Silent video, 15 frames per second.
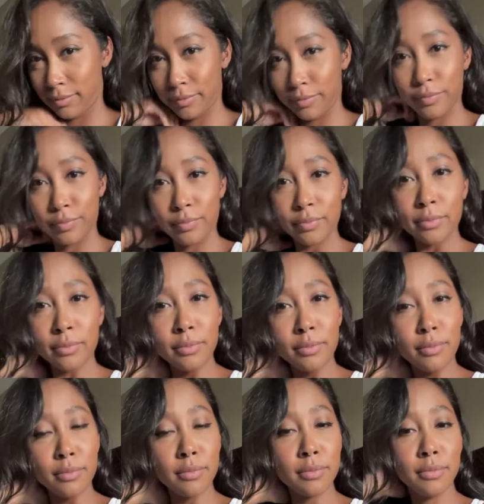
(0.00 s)

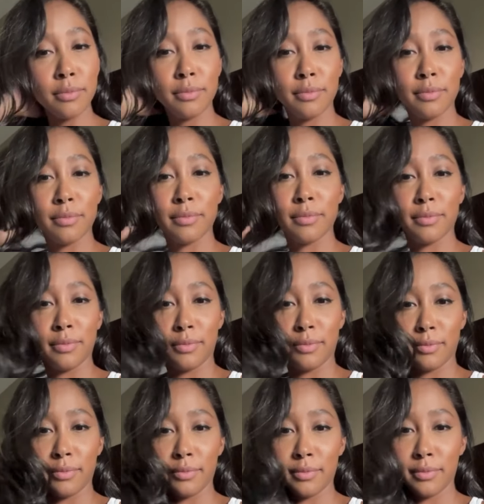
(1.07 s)

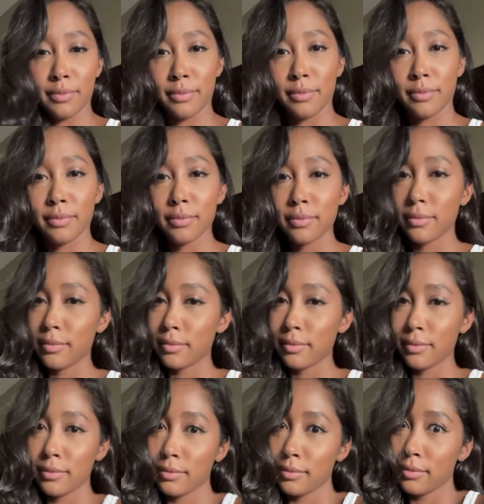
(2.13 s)

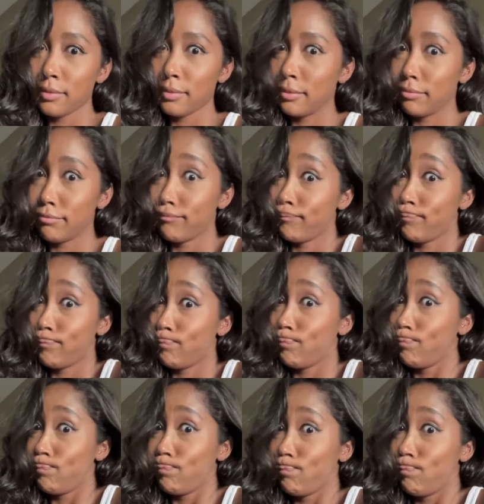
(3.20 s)

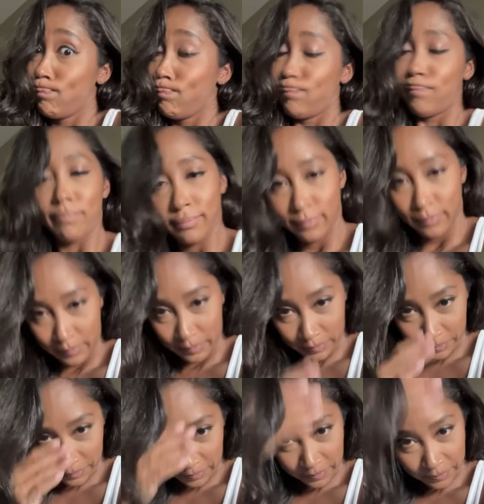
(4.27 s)

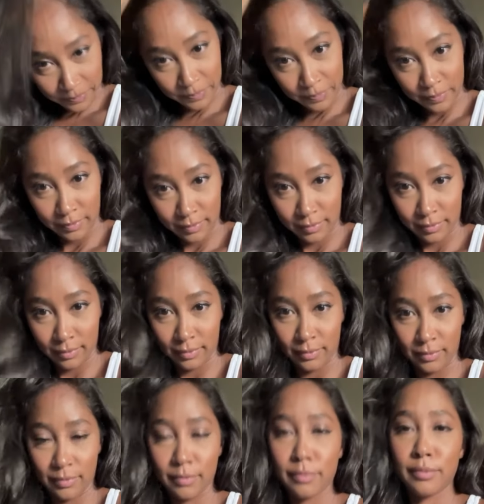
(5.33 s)

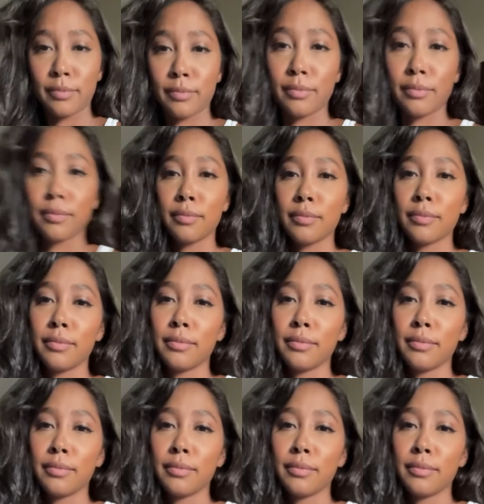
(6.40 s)
(silence)